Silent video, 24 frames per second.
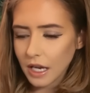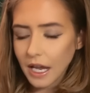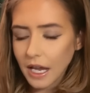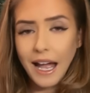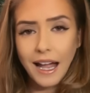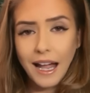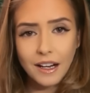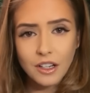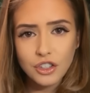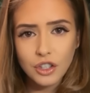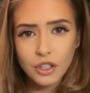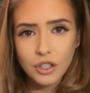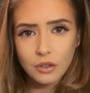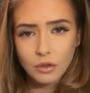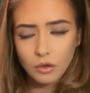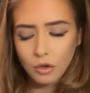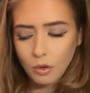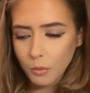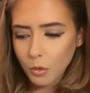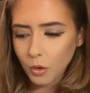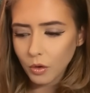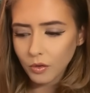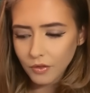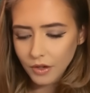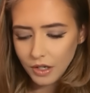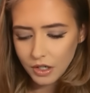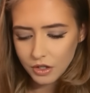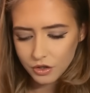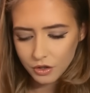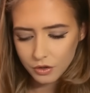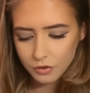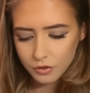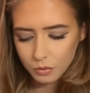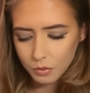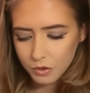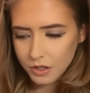action or
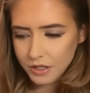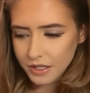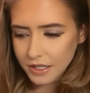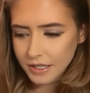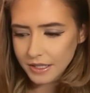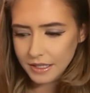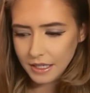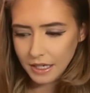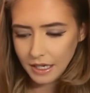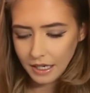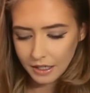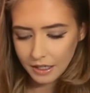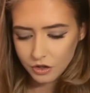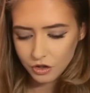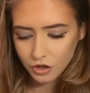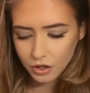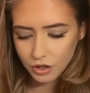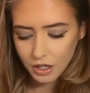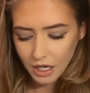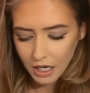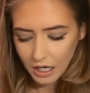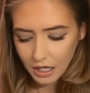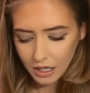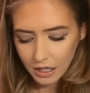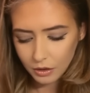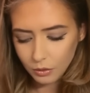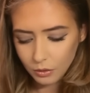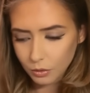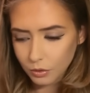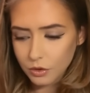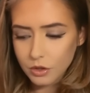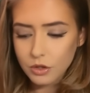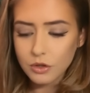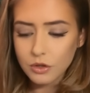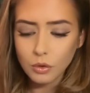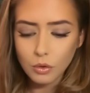motivation towards this connection in
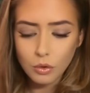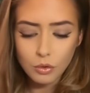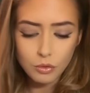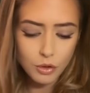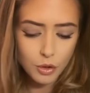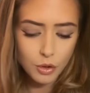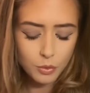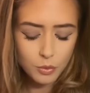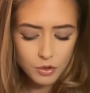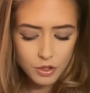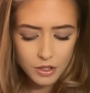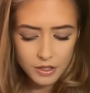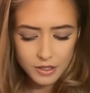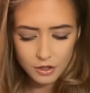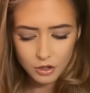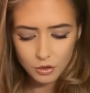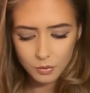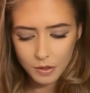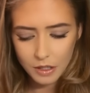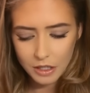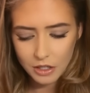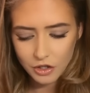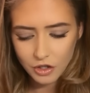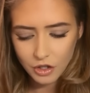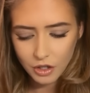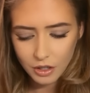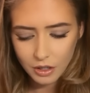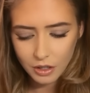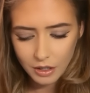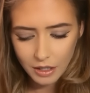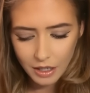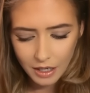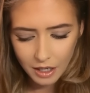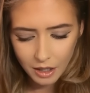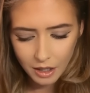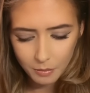order to grow the
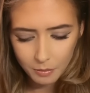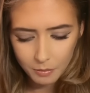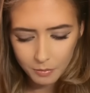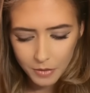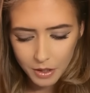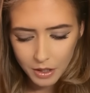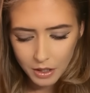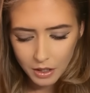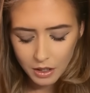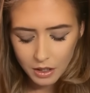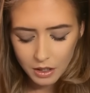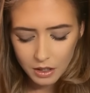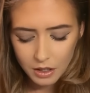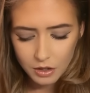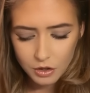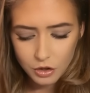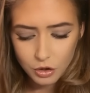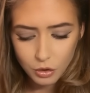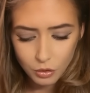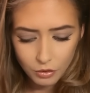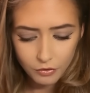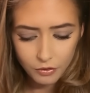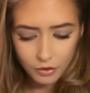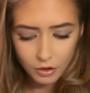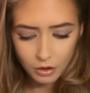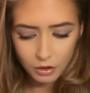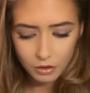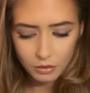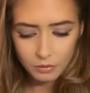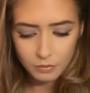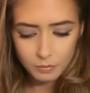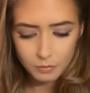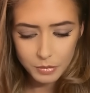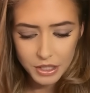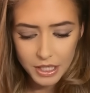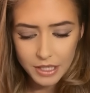situation to the full
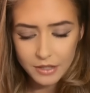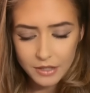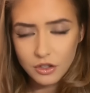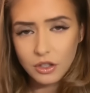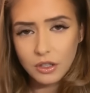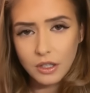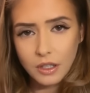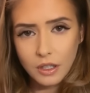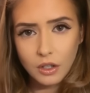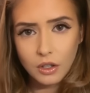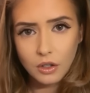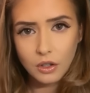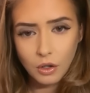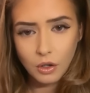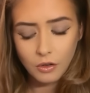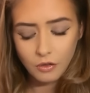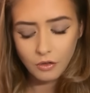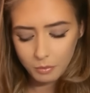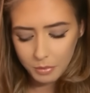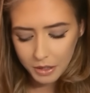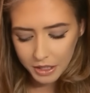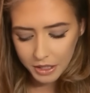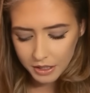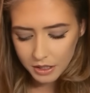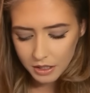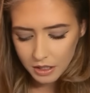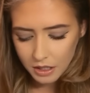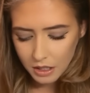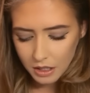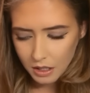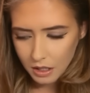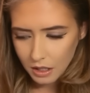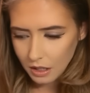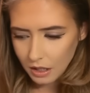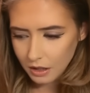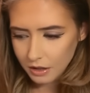potential that it could have been.
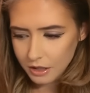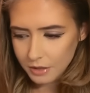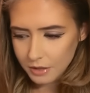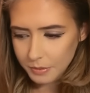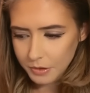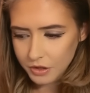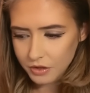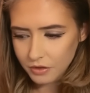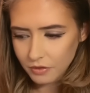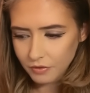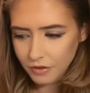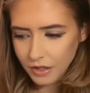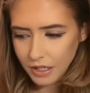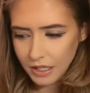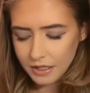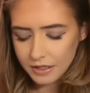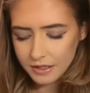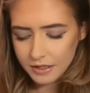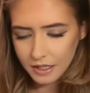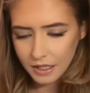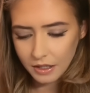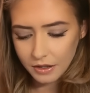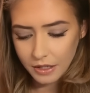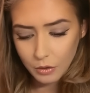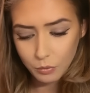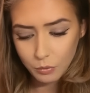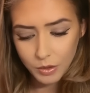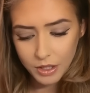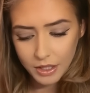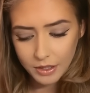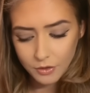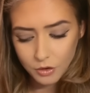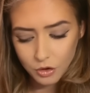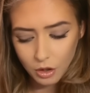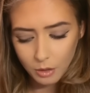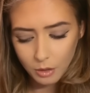This person feels like they
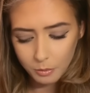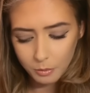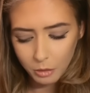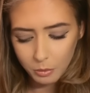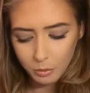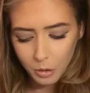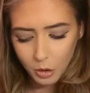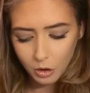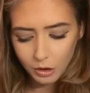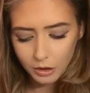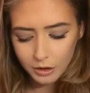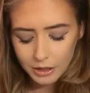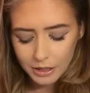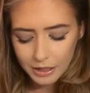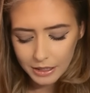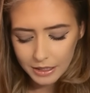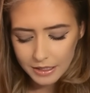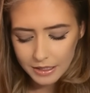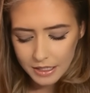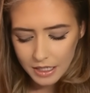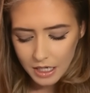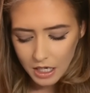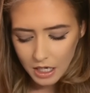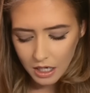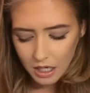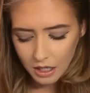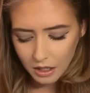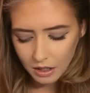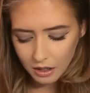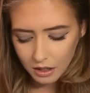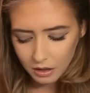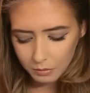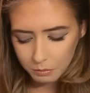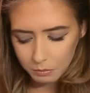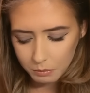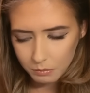really dropped the ball, that
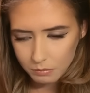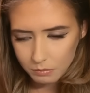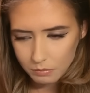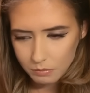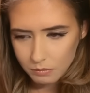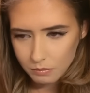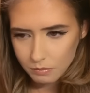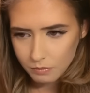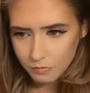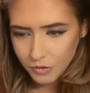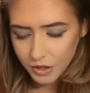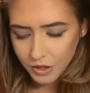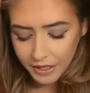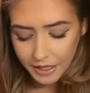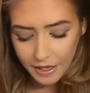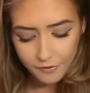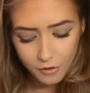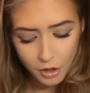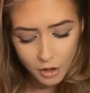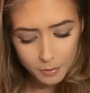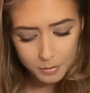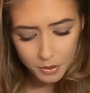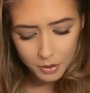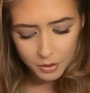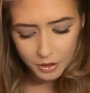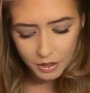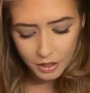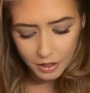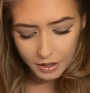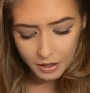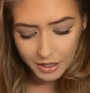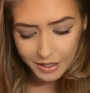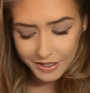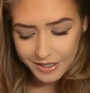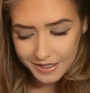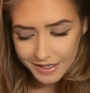they gave up
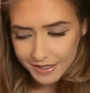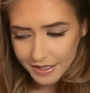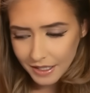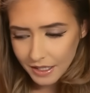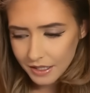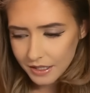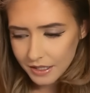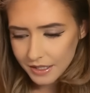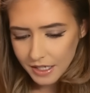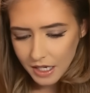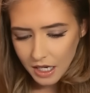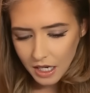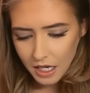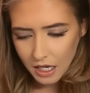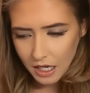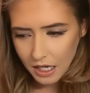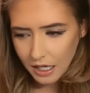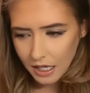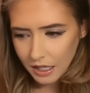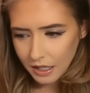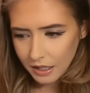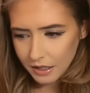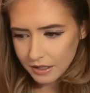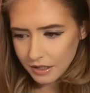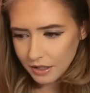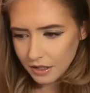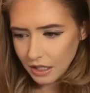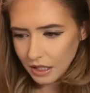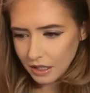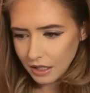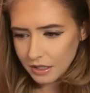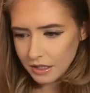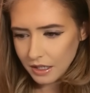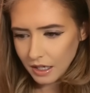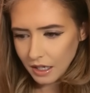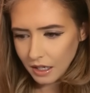in a sense, and
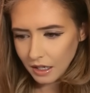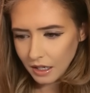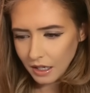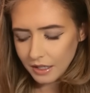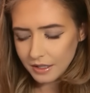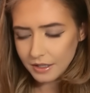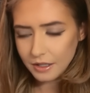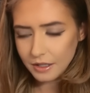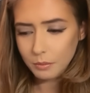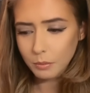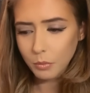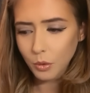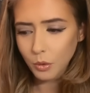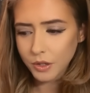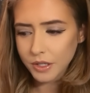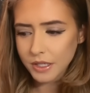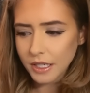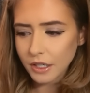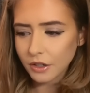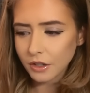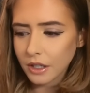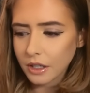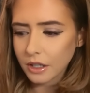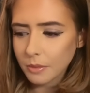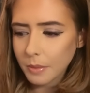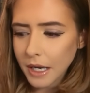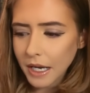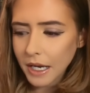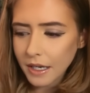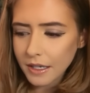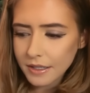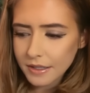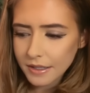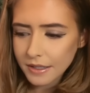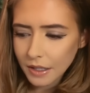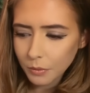that at some point here in the
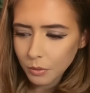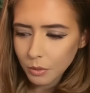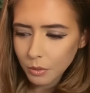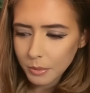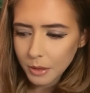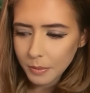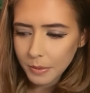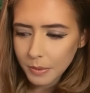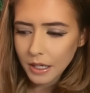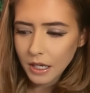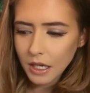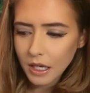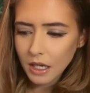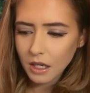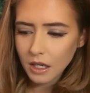past they were maybe